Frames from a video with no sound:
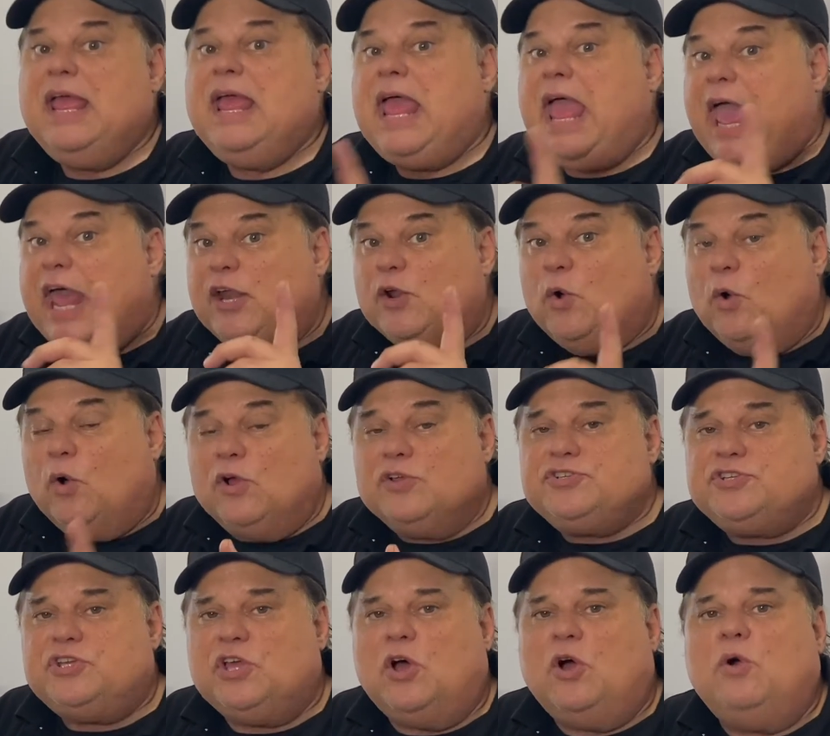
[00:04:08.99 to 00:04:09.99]
and
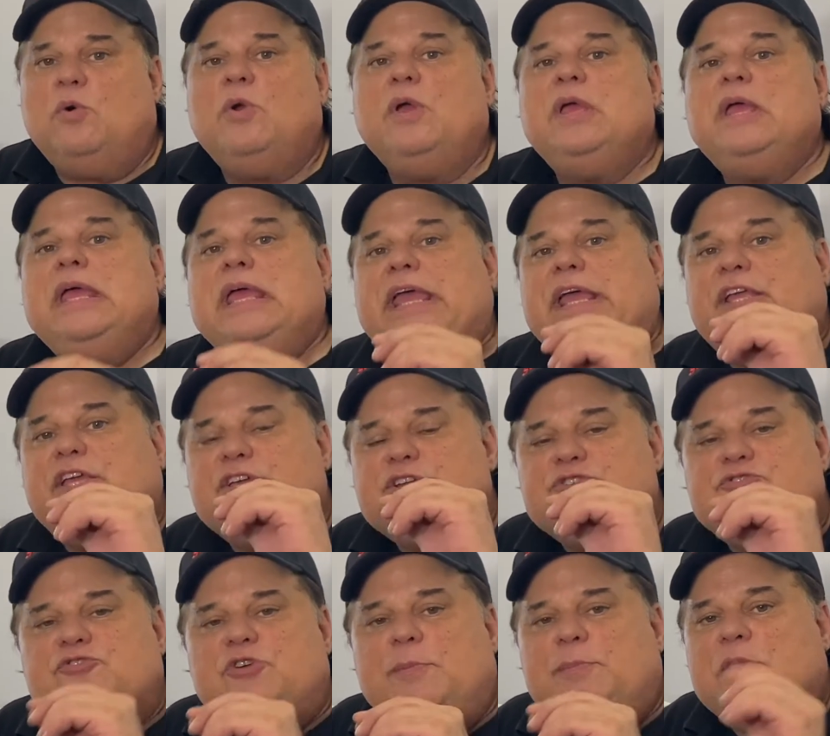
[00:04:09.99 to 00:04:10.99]
also it
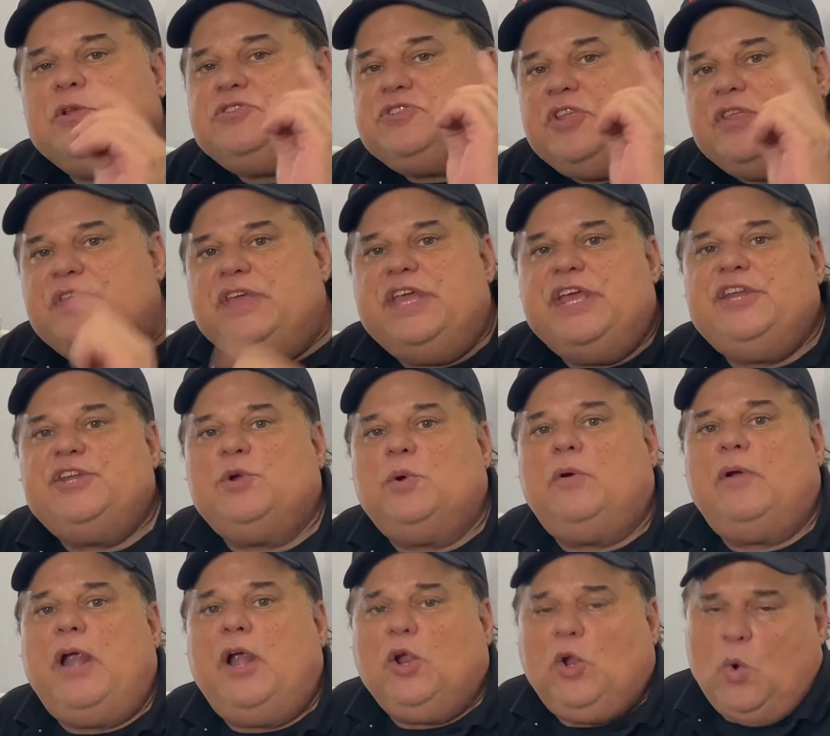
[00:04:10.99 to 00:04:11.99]
contributes to the
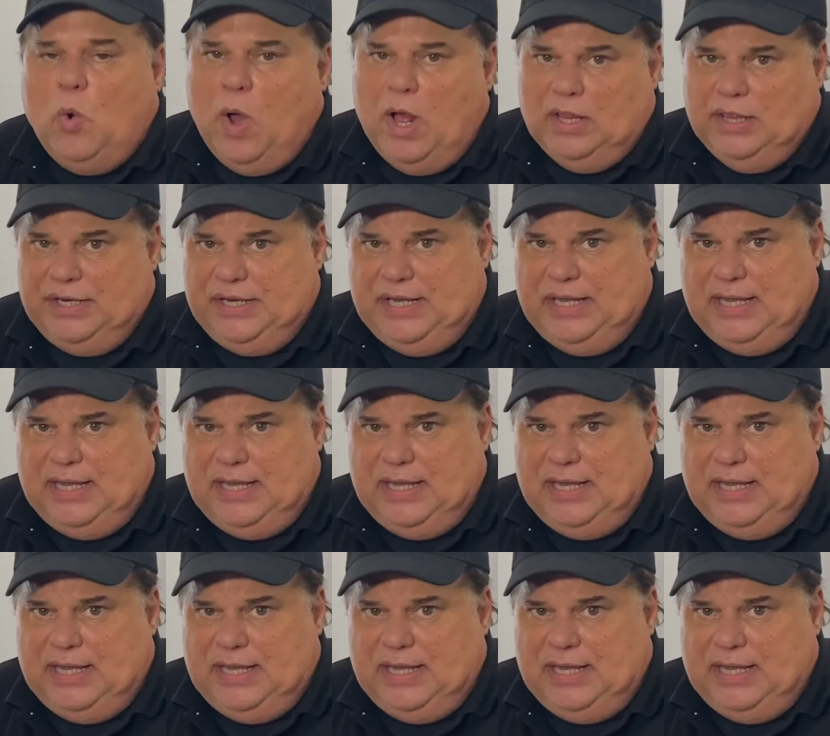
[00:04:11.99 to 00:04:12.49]
indoor air quality.